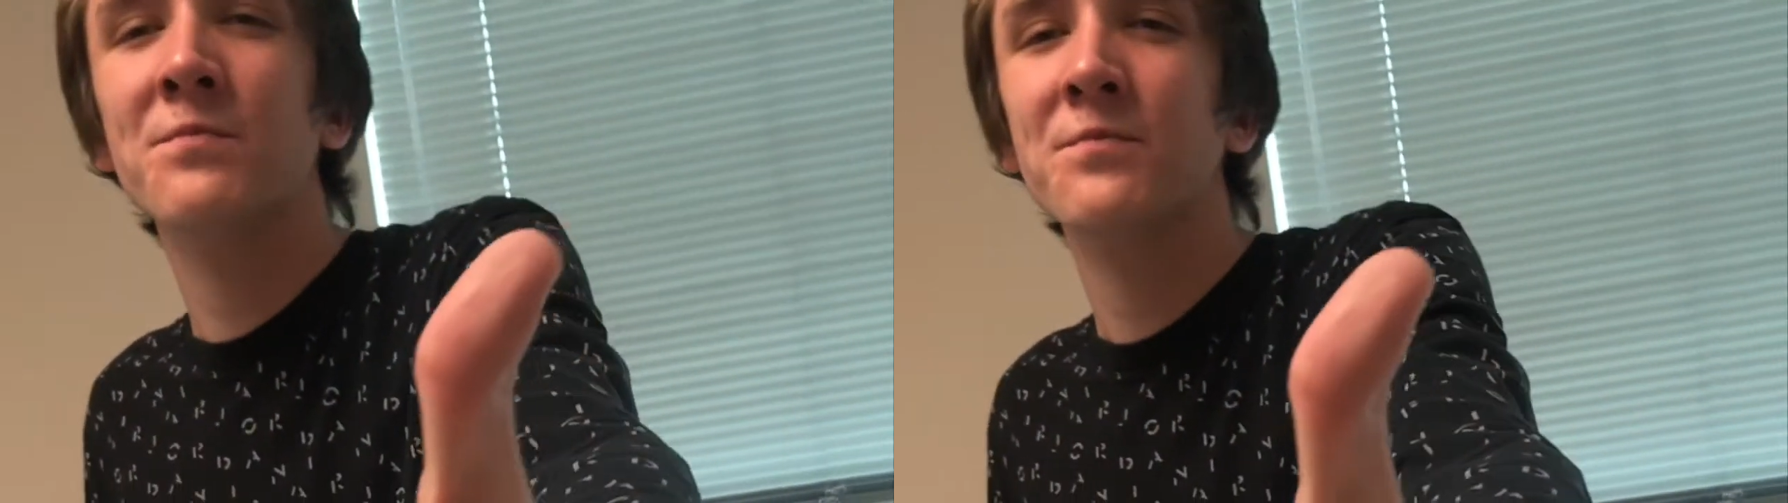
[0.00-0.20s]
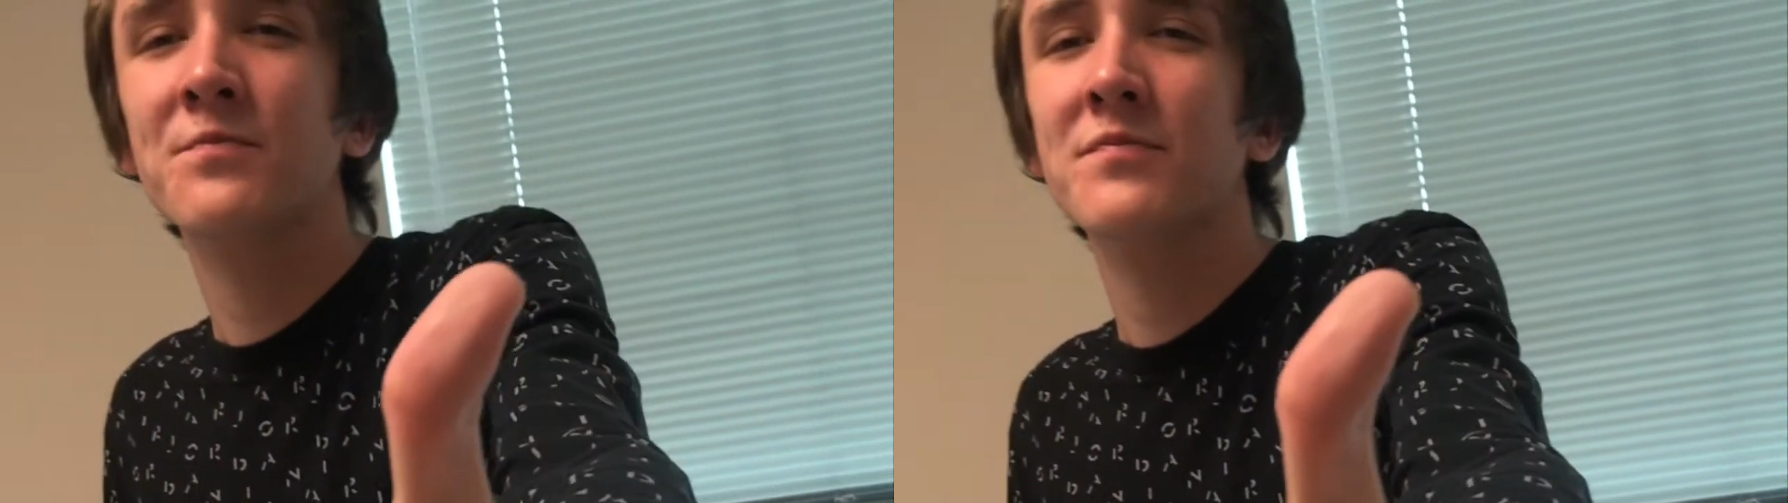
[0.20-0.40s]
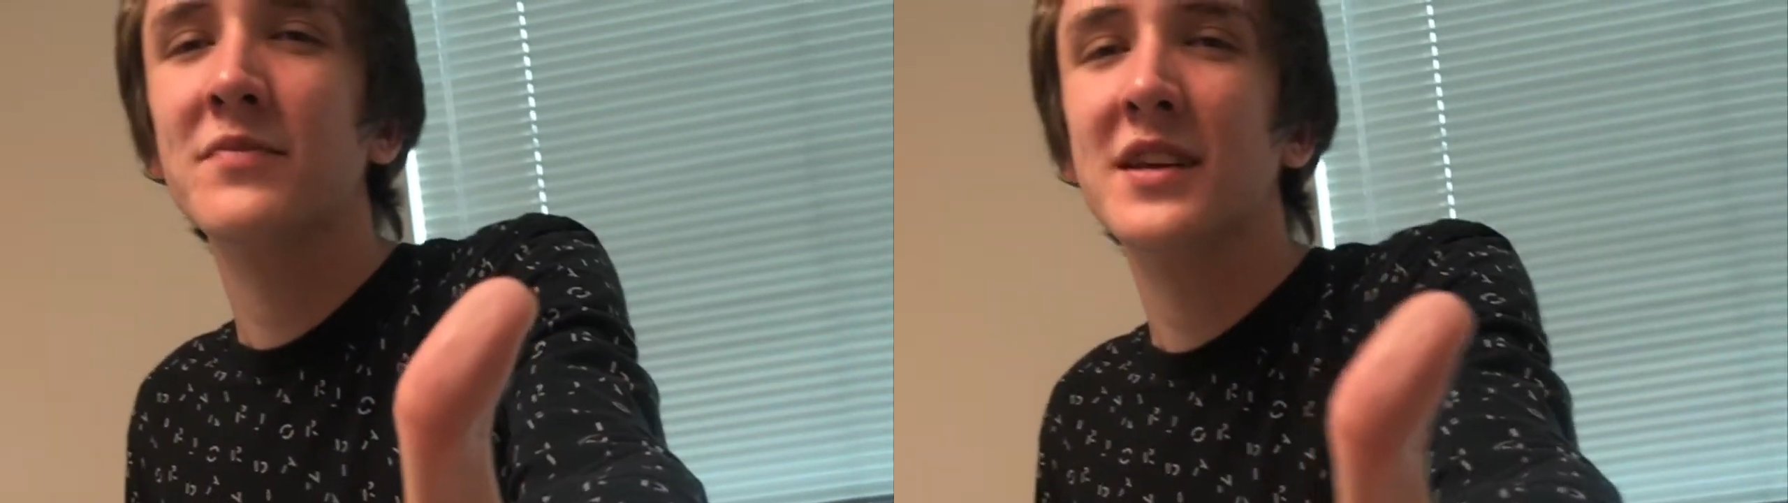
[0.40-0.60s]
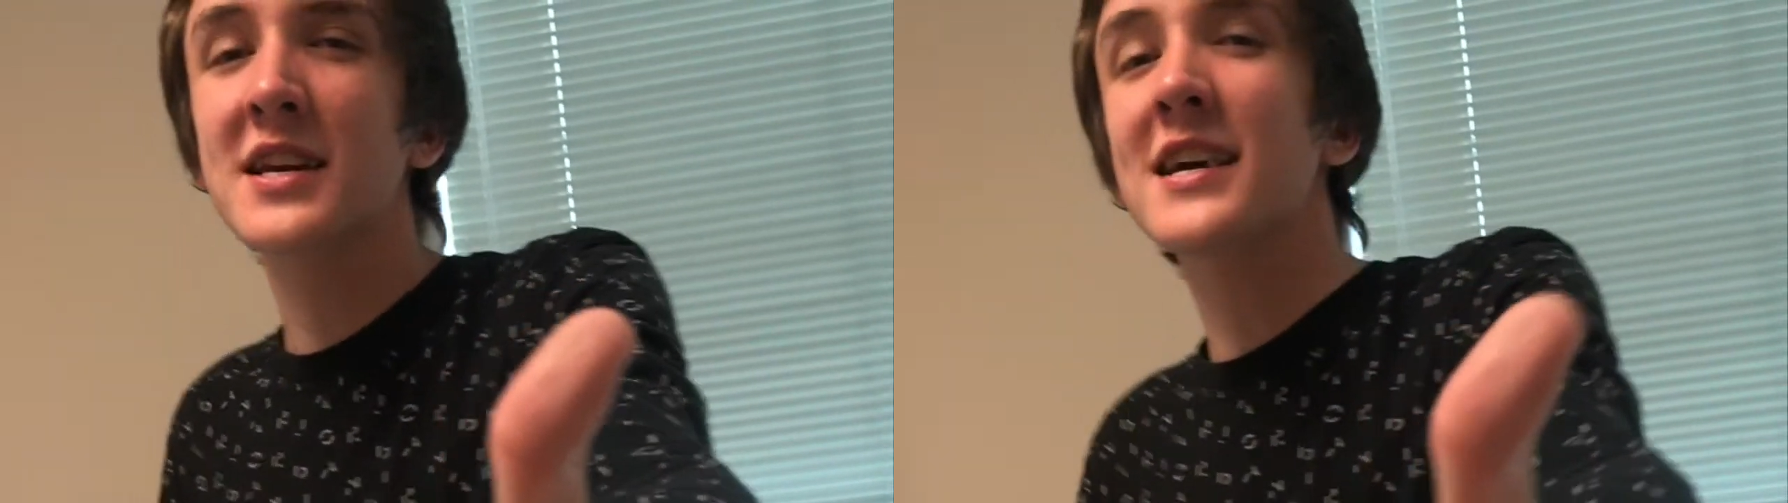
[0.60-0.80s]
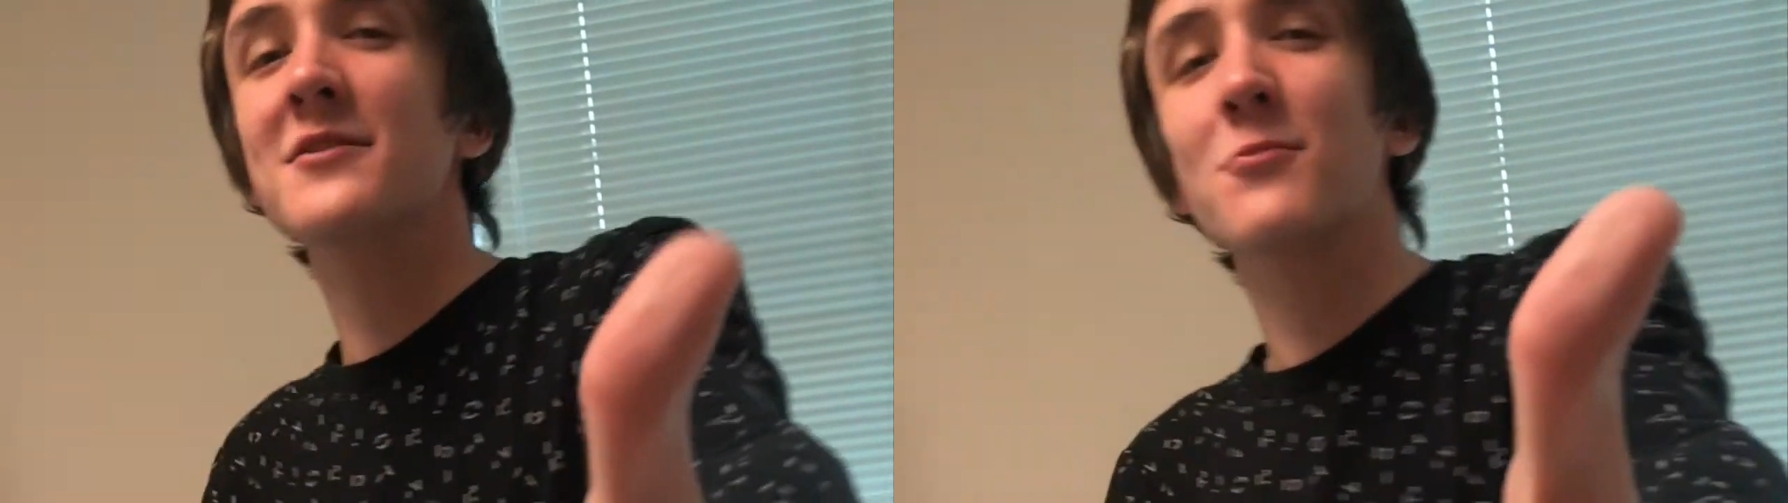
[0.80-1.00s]
Yeah.
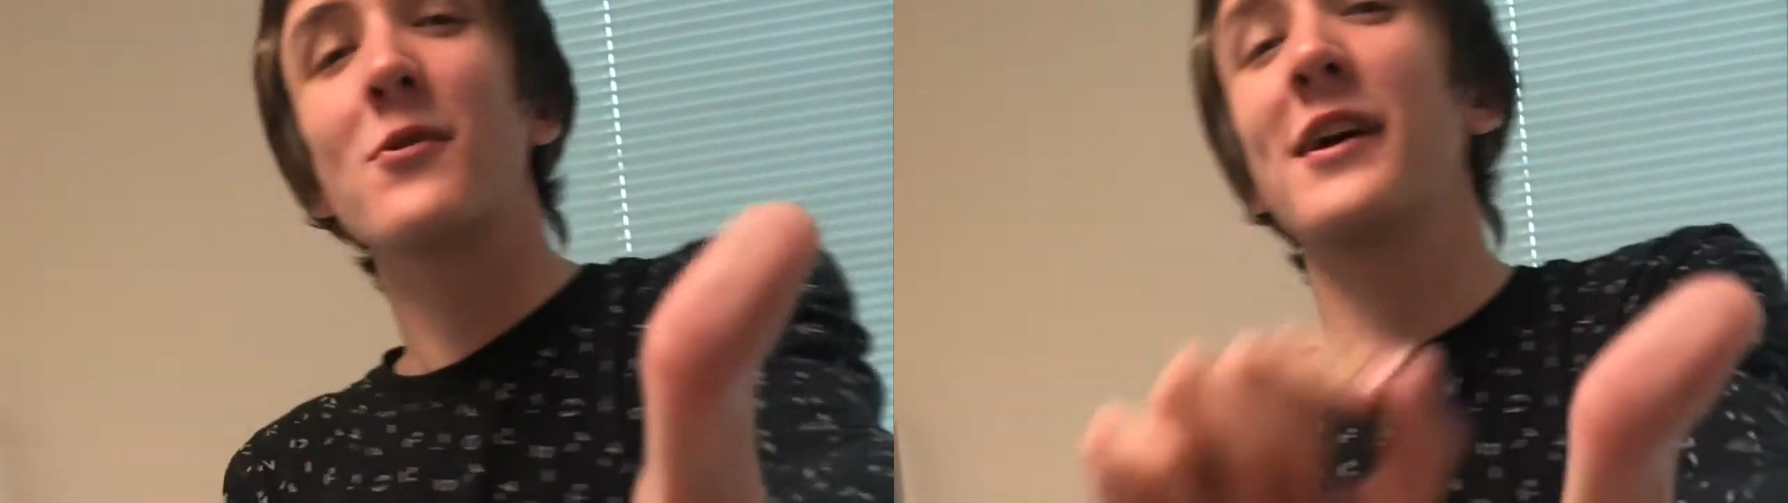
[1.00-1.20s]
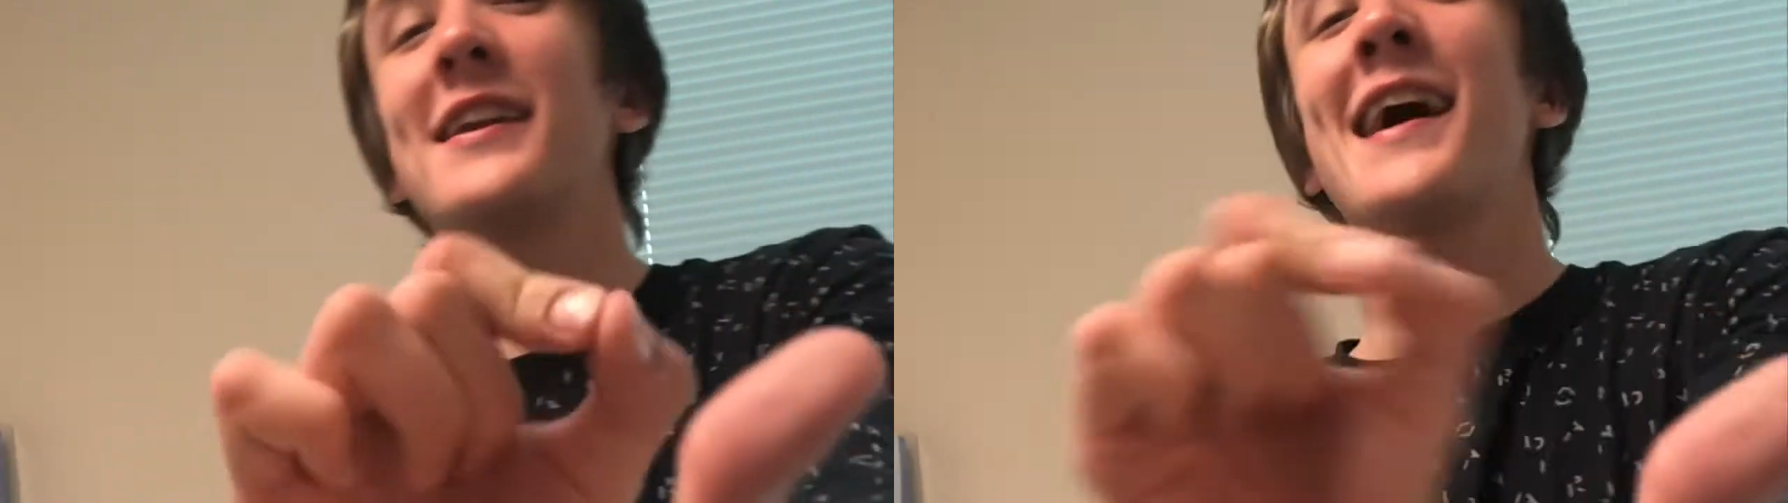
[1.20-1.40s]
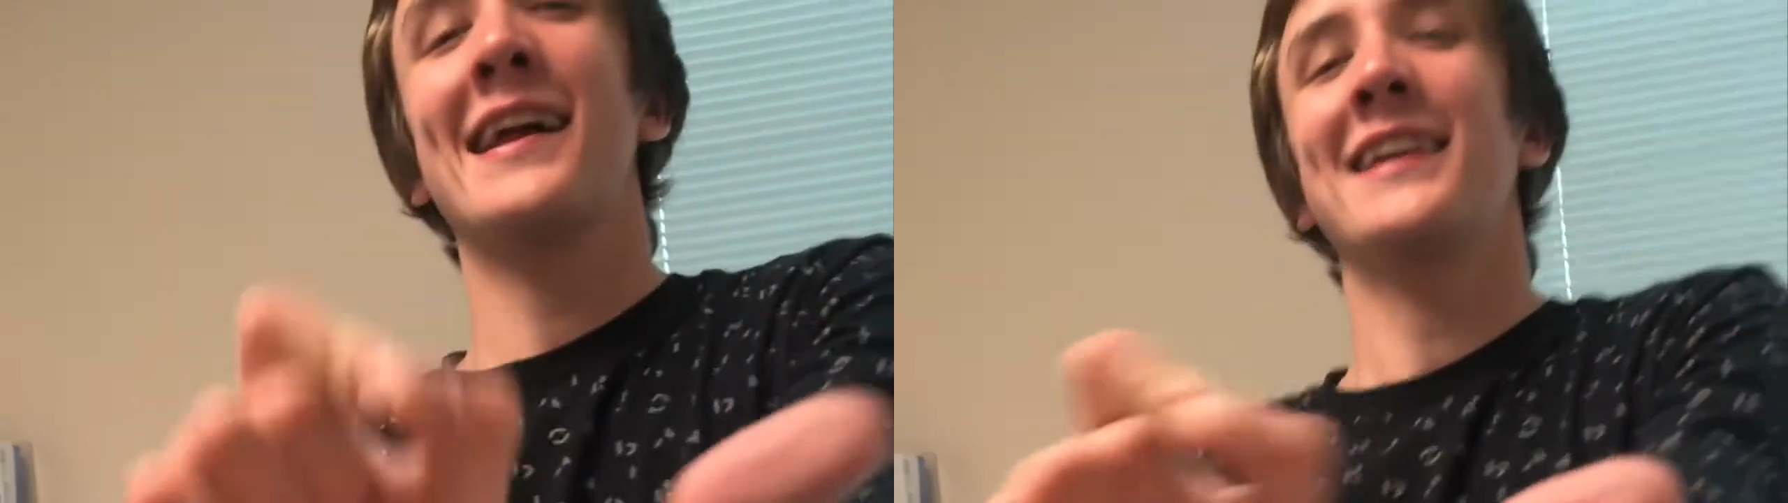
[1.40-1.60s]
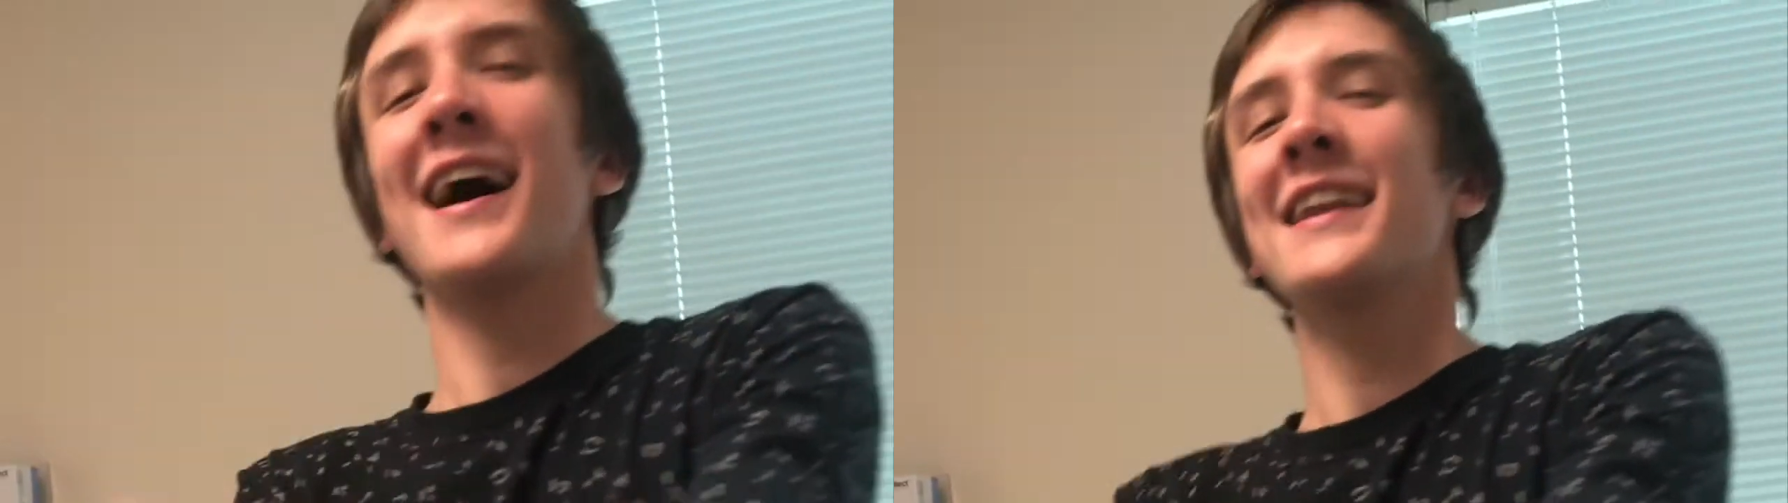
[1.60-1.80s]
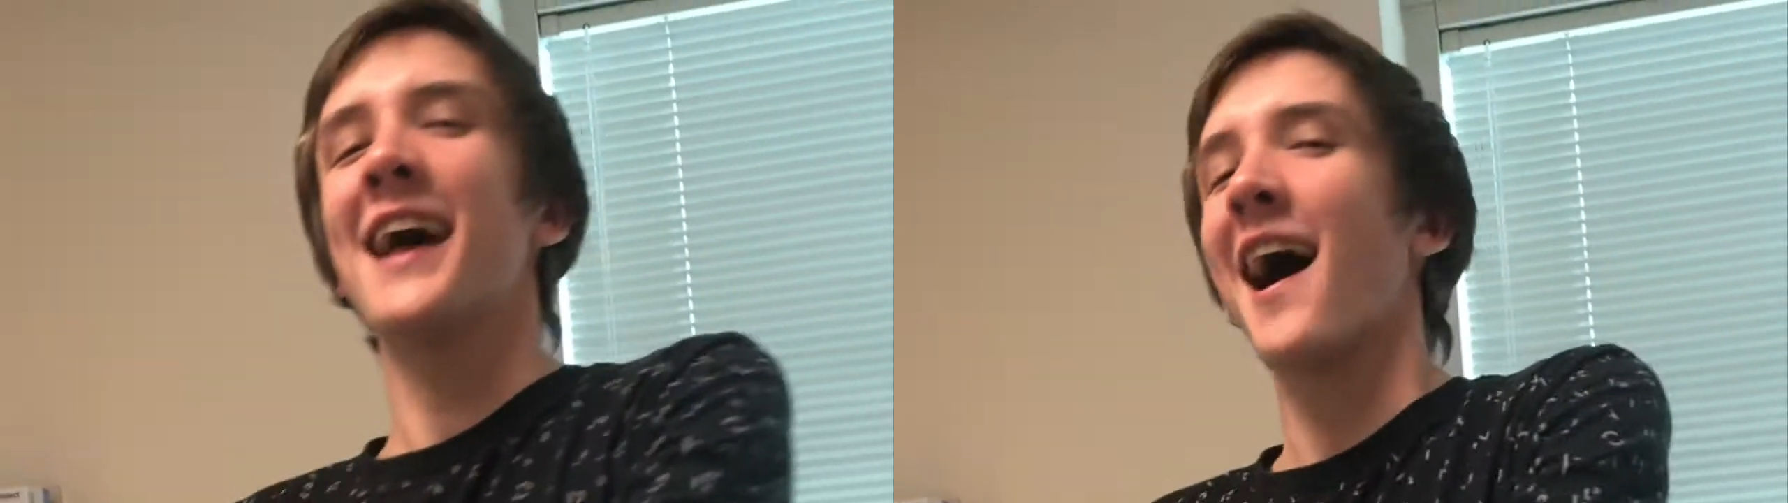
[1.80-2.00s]
Guess what? Dot
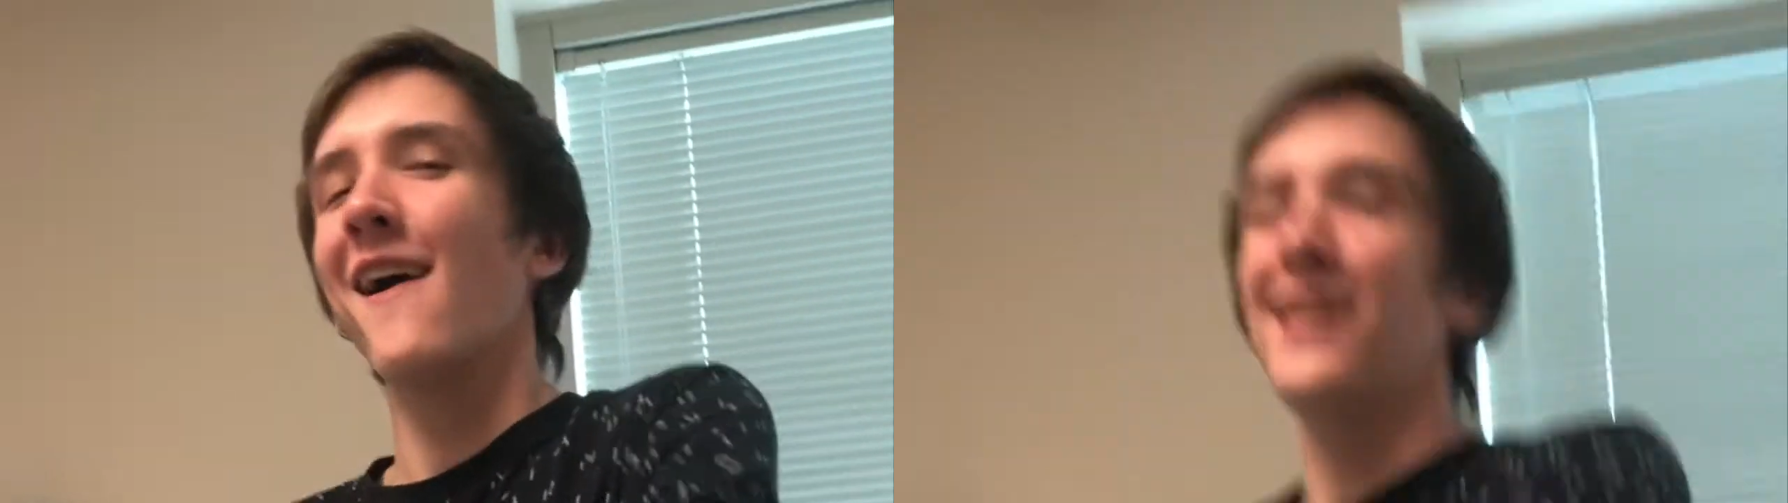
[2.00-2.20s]
dot dot.